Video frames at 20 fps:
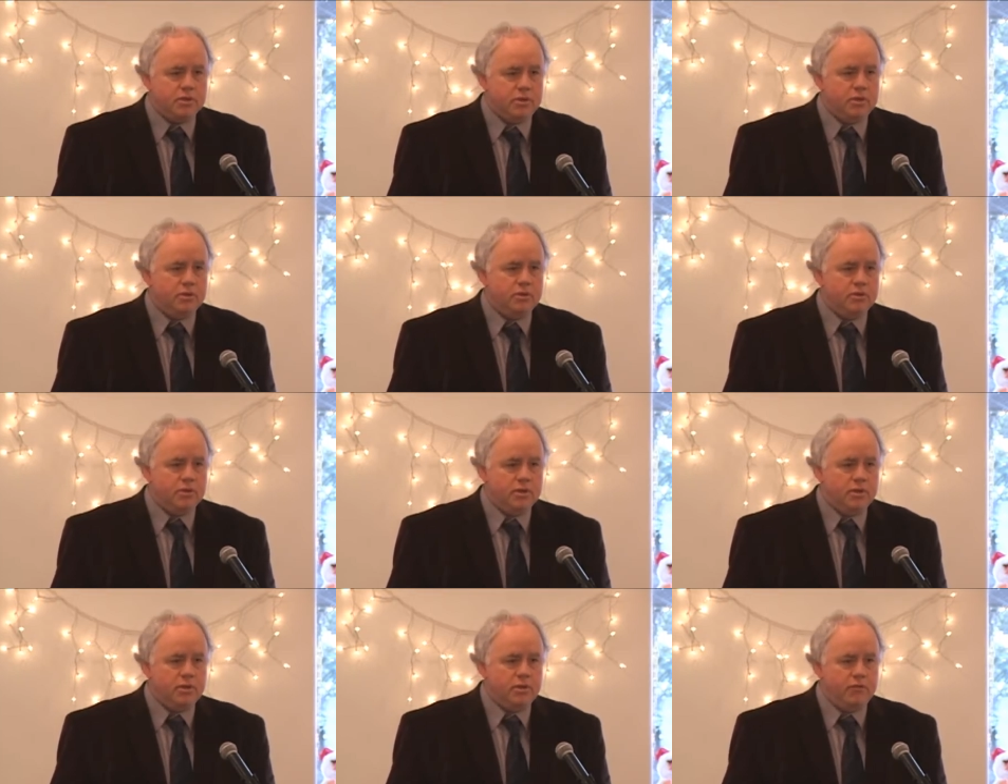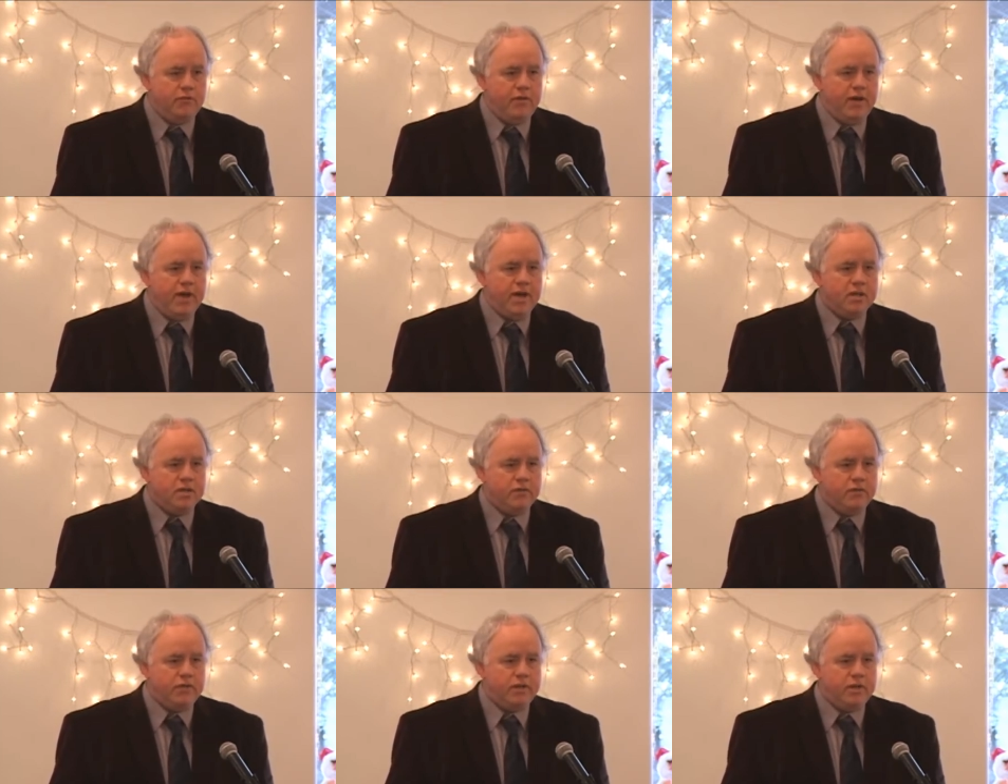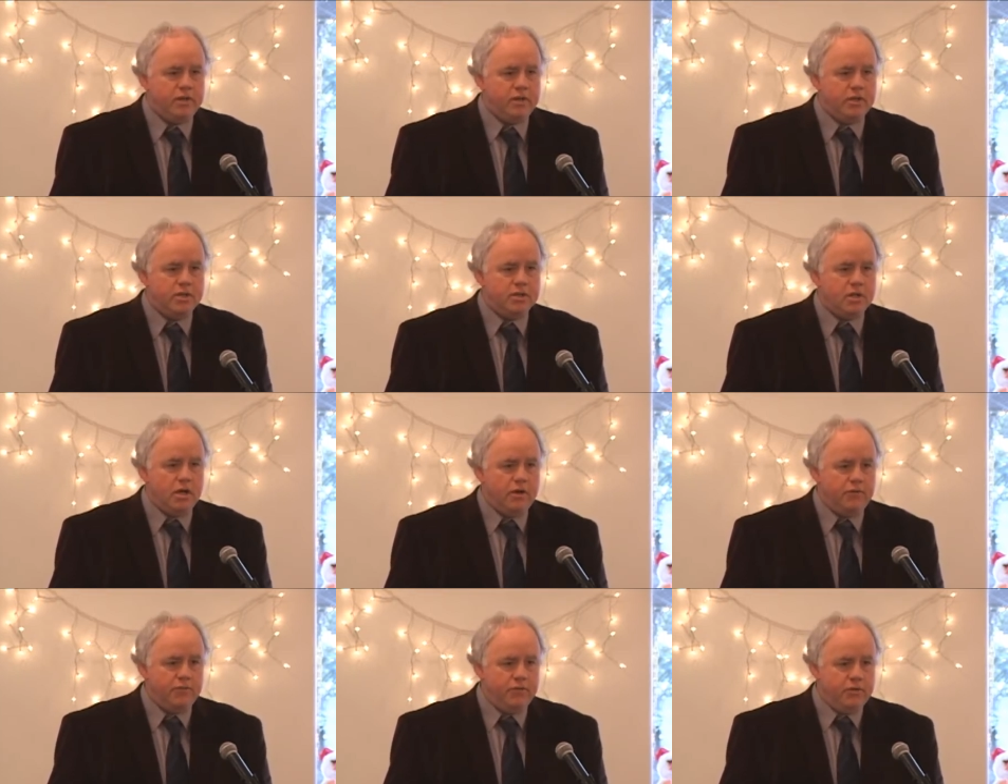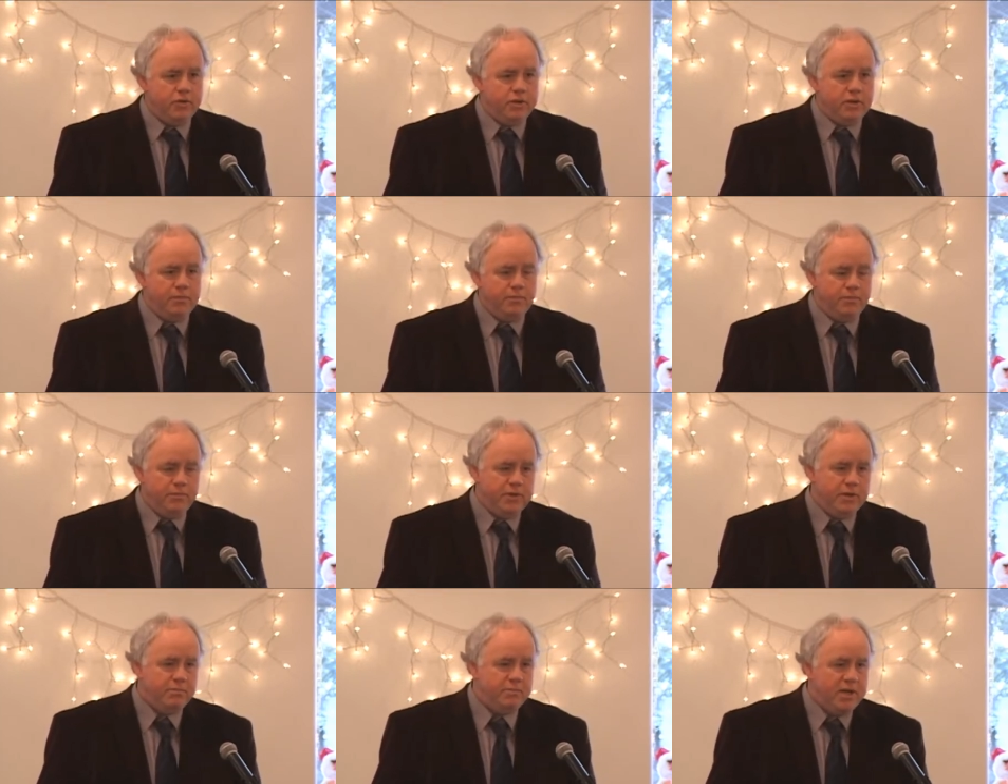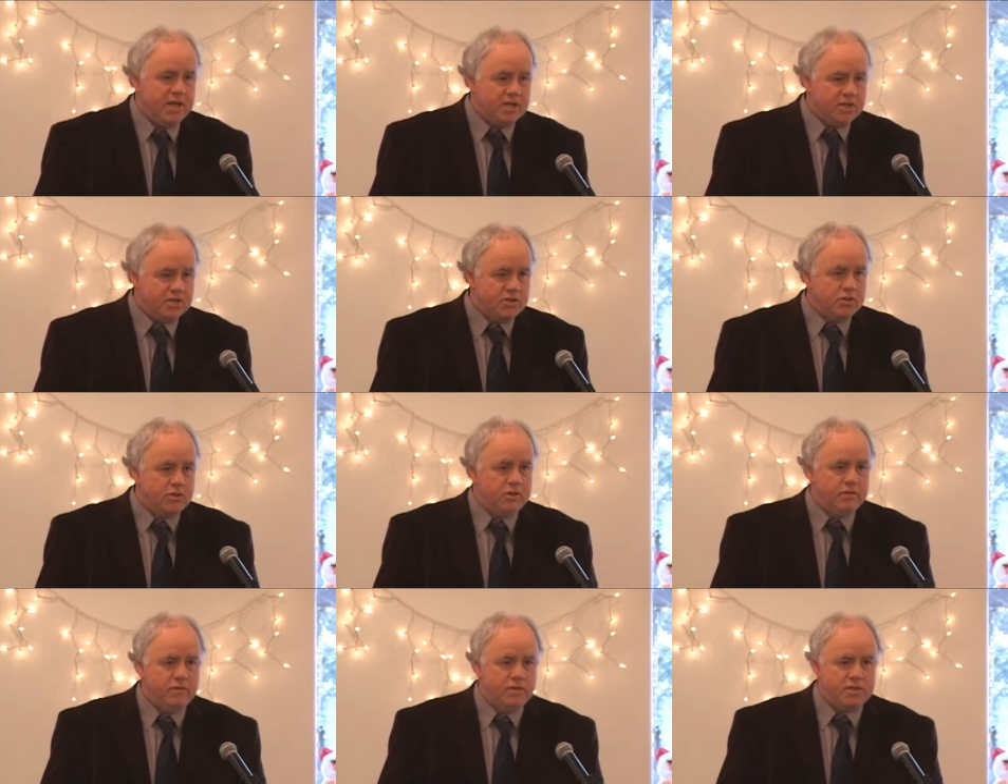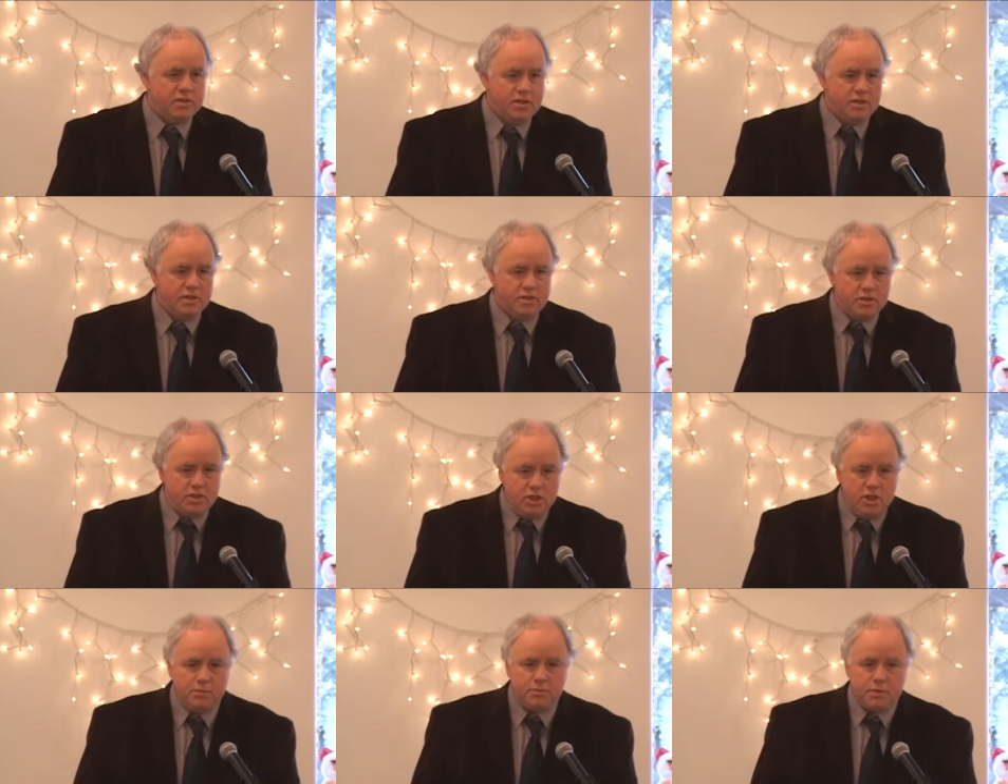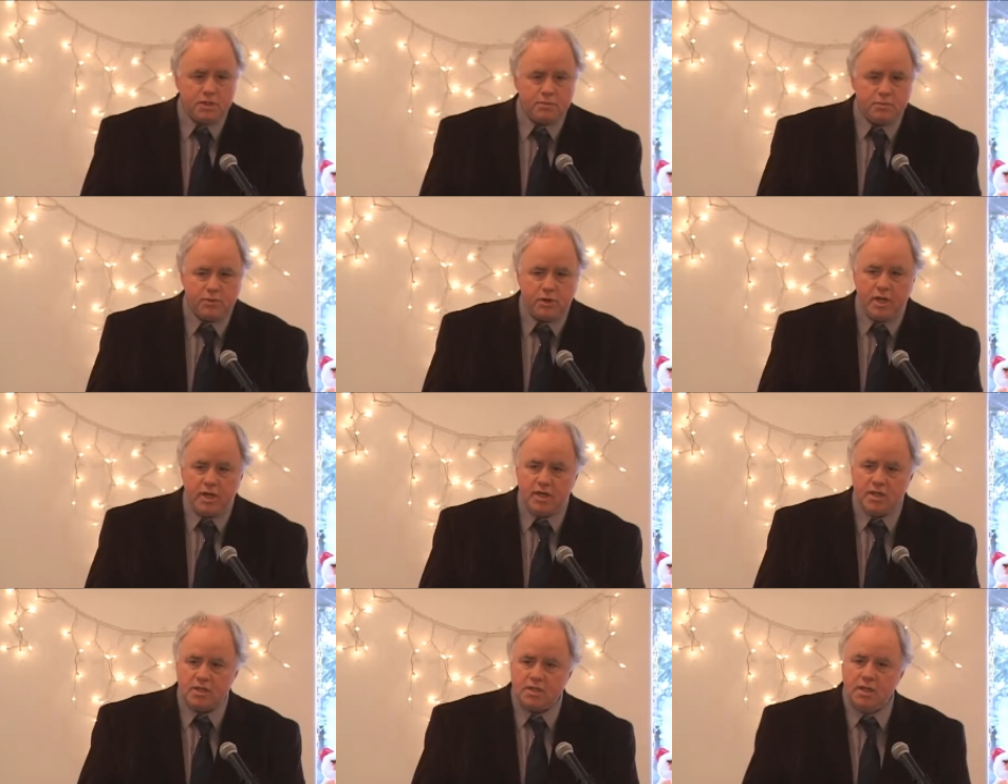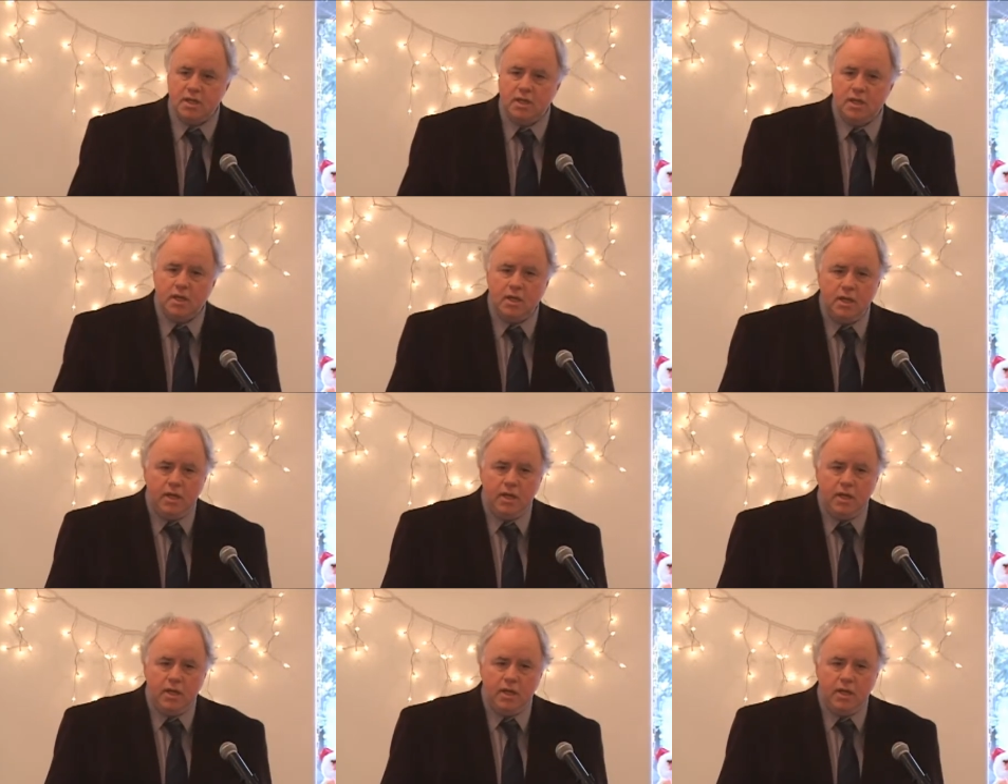So fast ferries offer the, the best service at the cheapest price.